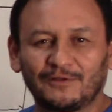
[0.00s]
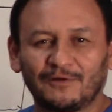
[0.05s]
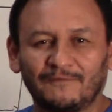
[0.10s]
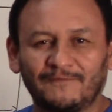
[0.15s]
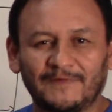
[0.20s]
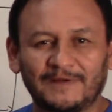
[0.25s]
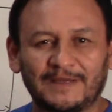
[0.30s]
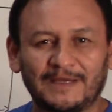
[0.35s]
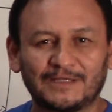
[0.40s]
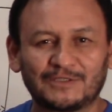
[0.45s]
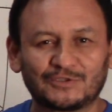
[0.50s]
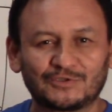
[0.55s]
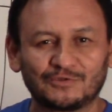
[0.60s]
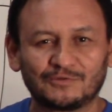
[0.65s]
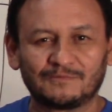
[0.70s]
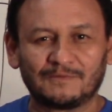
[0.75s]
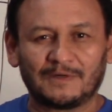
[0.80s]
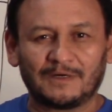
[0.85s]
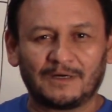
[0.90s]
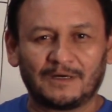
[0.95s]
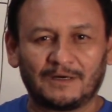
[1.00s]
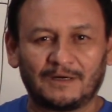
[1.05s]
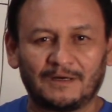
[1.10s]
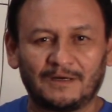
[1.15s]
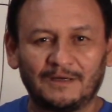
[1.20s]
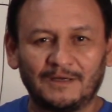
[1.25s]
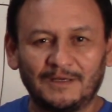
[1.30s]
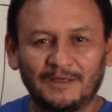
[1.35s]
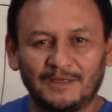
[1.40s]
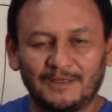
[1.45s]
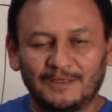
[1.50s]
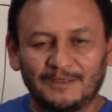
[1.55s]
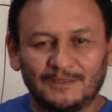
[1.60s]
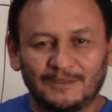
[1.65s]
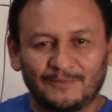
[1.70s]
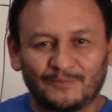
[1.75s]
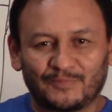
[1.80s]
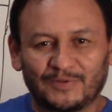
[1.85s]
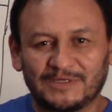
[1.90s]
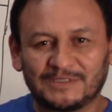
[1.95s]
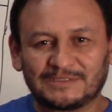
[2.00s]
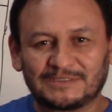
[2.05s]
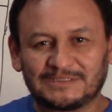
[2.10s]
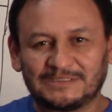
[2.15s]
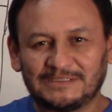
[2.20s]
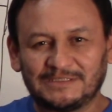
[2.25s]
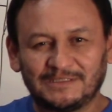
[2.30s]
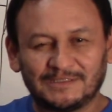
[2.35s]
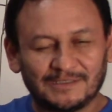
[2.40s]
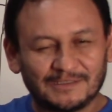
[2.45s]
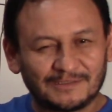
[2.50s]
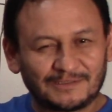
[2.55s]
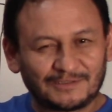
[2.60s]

Don't forget to press the